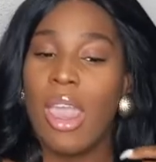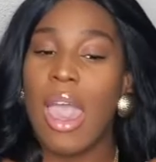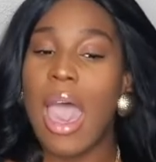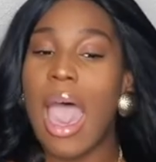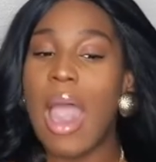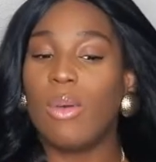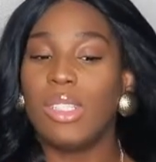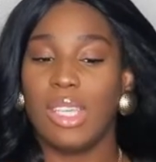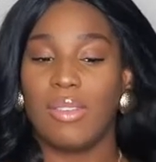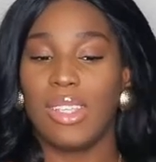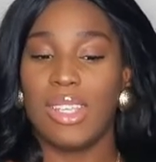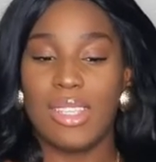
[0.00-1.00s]
I would
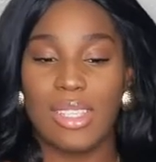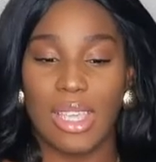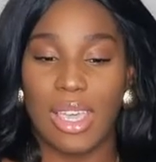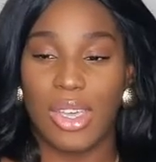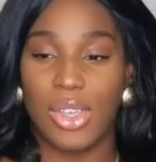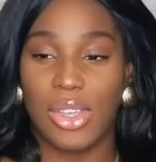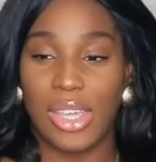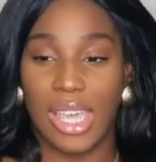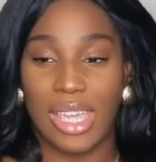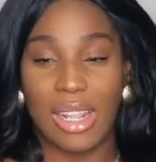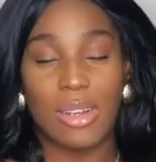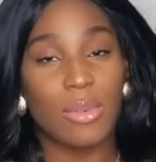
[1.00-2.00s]
give this
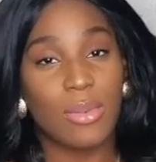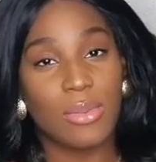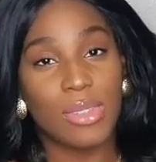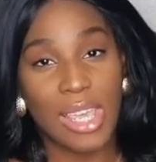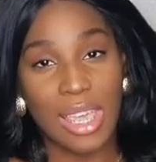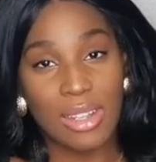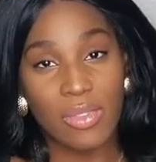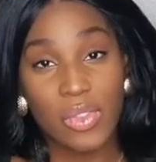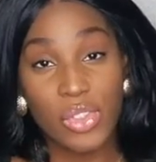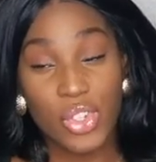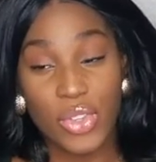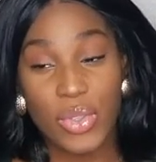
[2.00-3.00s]
8 out of
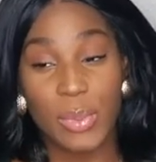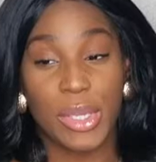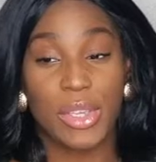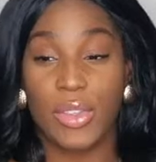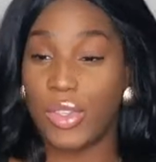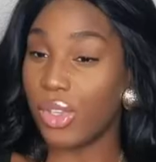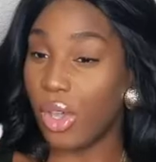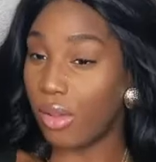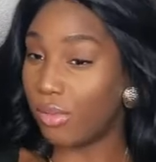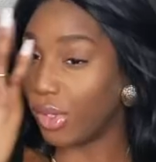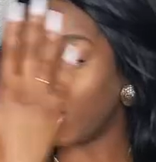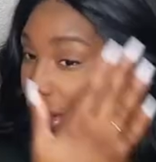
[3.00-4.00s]
10 just because
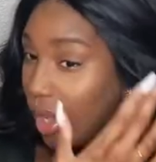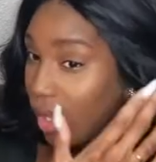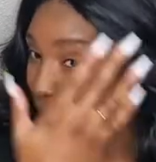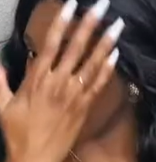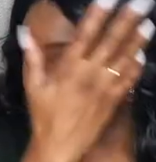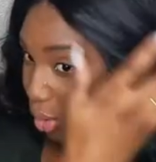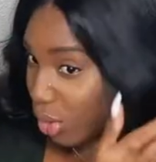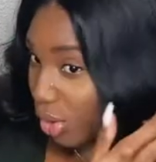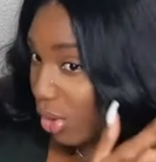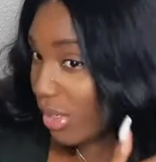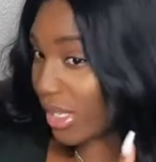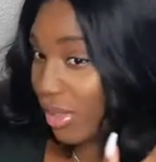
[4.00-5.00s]
of the cut and the
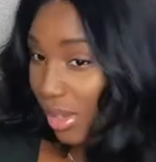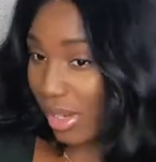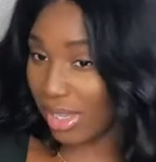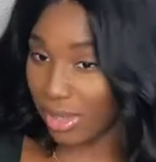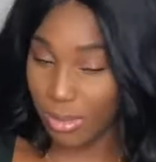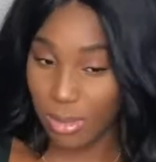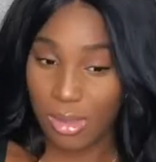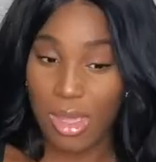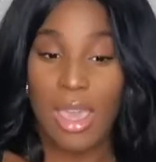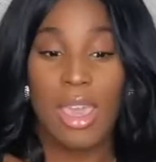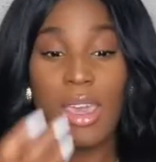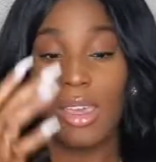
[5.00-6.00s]
curls and the length.
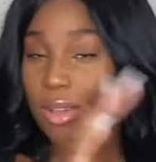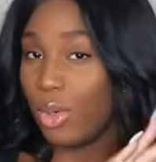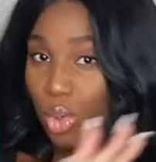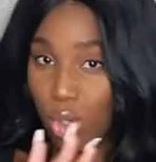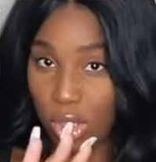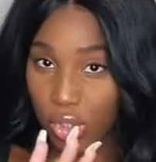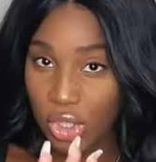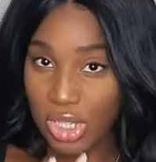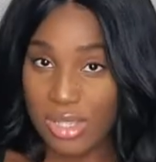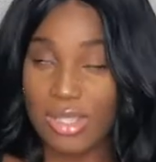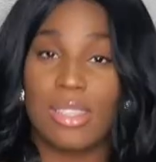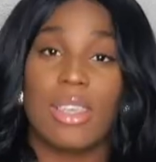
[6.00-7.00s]

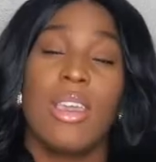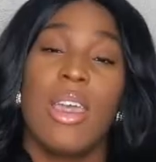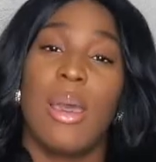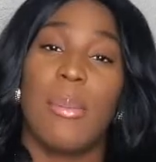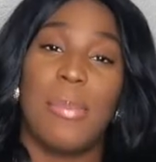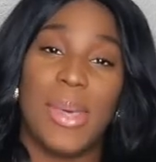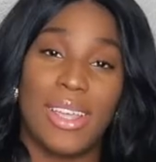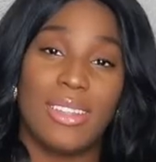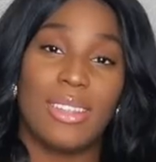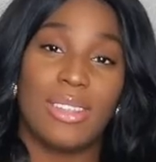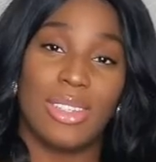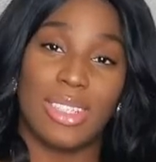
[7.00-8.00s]
Gorgeous.
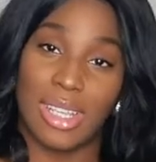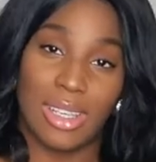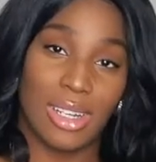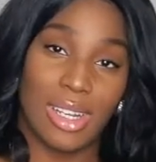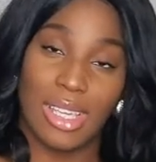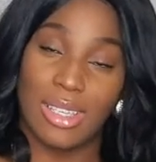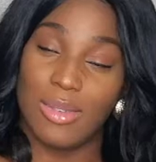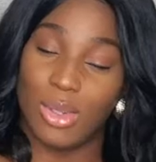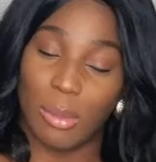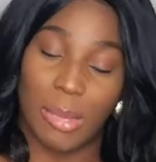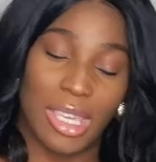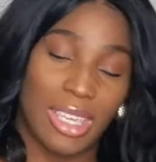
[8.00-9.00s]
But the tangling
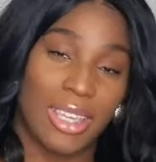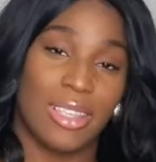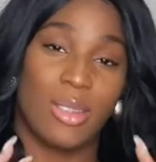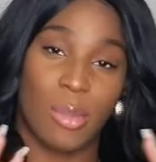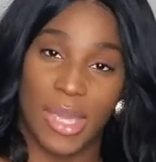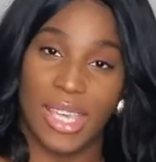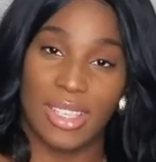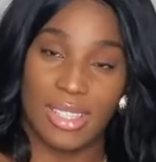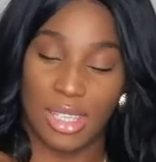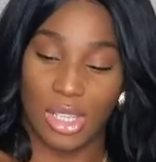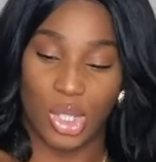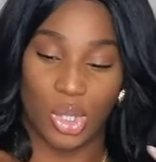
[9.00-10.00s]
for me is the
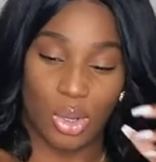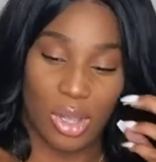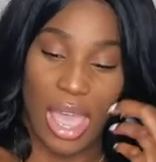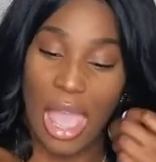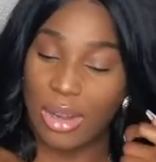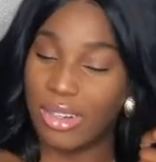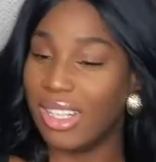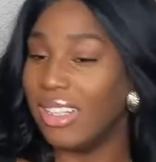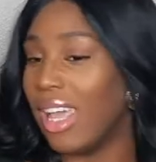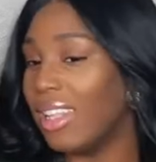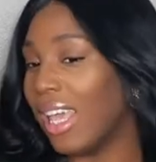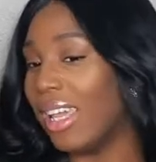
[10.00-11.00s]
biggest issue. Other than
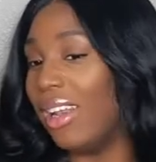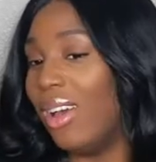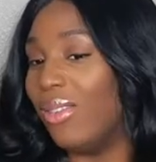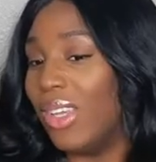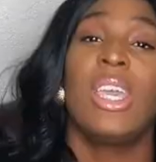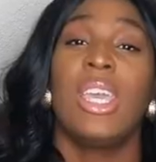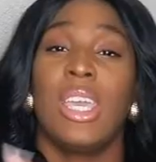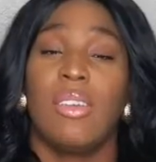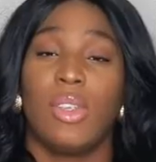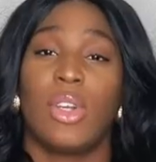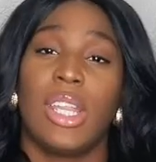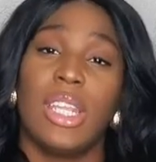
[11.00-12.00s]
that, I love it. If
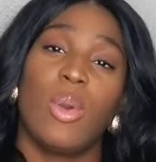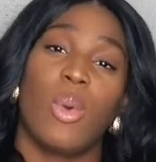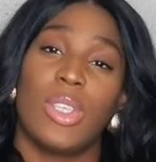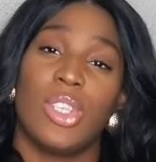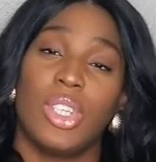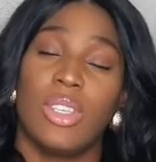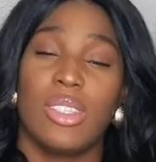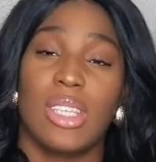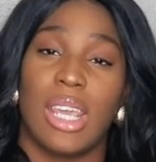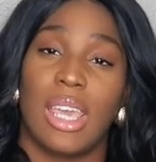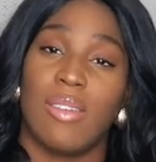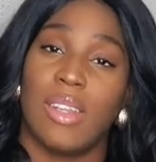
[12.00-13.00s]
there are any questions that
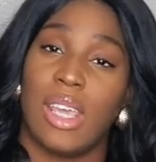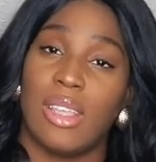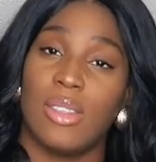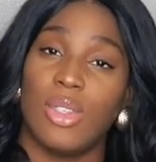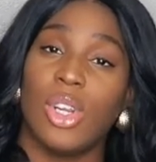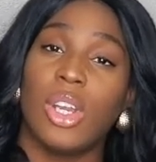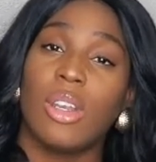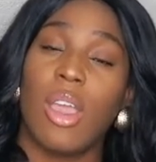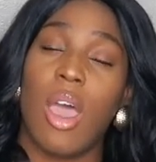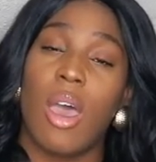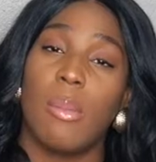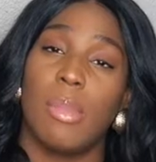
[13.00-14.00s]
I haven't answered,
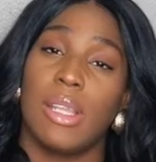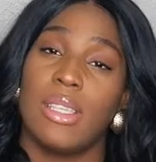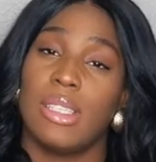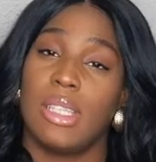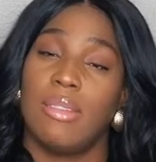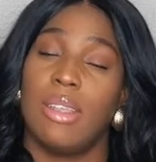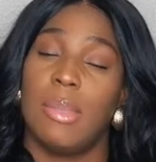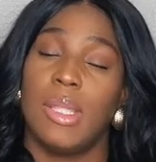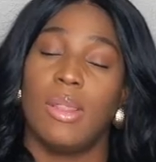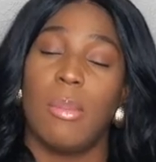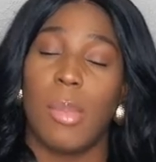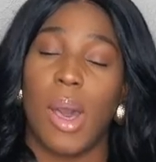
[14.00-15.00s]
please leave them
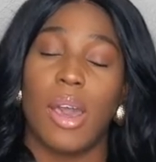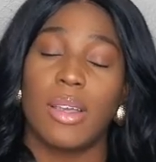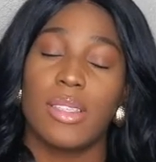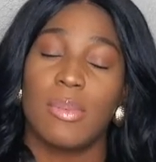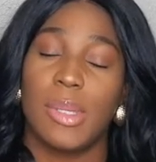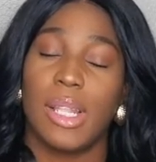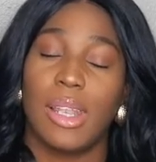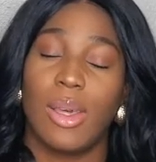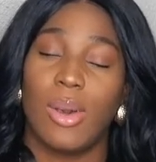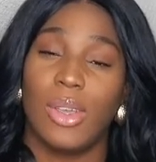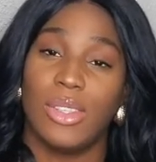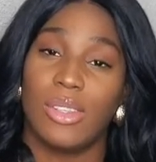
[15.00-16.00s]
in the box
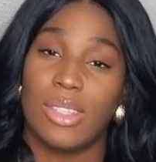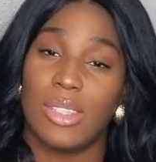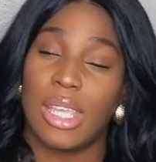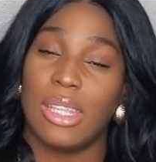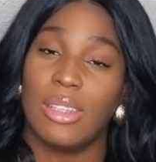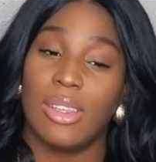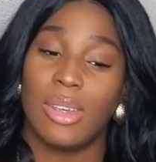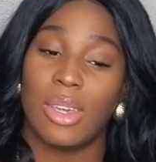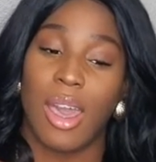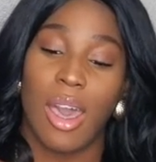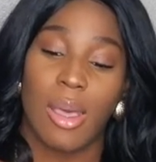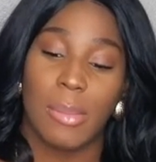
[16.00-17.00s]
below in the
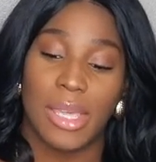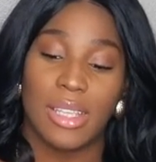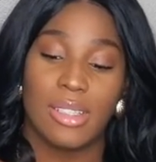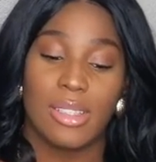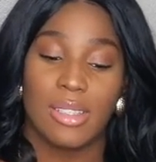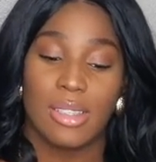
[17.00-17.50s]
comments.